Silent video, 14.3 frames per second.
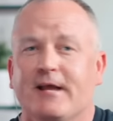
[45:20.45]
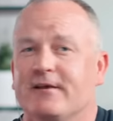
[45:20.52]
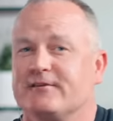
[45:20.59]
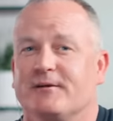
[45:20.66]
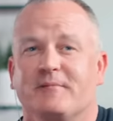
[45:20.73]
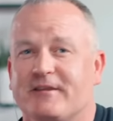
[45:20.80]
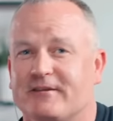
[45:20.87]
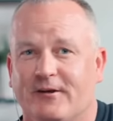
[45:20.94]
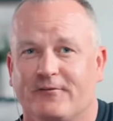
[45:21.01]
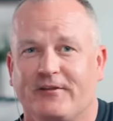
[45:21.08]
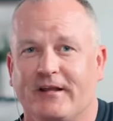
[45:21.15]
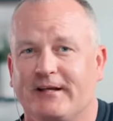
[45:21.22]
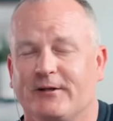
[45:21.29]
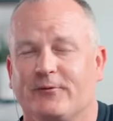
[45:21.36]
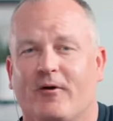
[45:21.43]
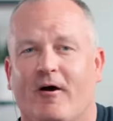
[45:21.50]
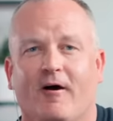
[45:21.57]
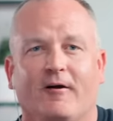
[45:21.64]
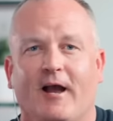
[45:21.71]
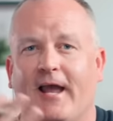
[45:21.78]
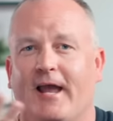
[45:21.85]
some of the stuff they did
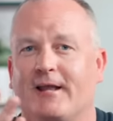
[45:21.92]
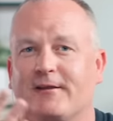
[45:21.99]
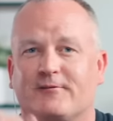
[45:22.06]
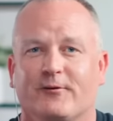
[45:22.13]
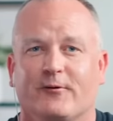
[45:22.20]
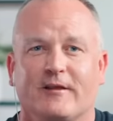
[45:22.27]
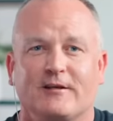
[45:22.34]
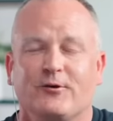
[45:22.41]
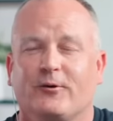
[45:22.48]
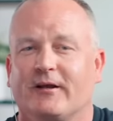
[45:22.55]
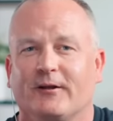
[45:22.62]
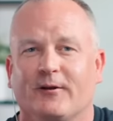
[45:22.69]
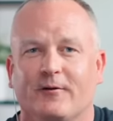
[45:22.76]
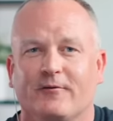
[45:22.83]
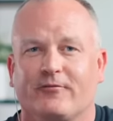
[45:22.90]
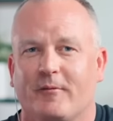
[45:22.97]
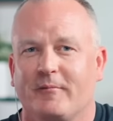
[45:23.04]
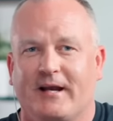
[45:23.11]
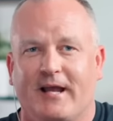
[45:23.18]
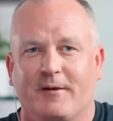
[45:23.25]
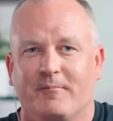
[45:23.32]
wrong, and so that you can learn from
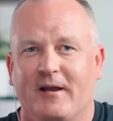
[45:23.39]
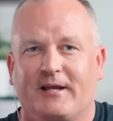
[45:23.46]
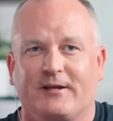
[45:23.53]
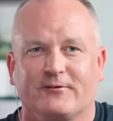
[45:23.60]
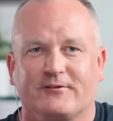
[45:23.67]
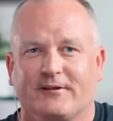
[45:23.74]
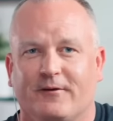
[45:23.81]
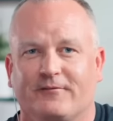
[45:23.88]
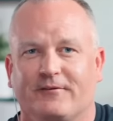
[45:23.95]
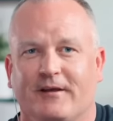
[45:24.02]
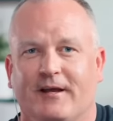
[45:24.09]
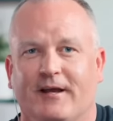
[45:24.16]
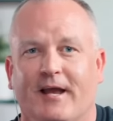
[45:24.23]
it and make yourself uh,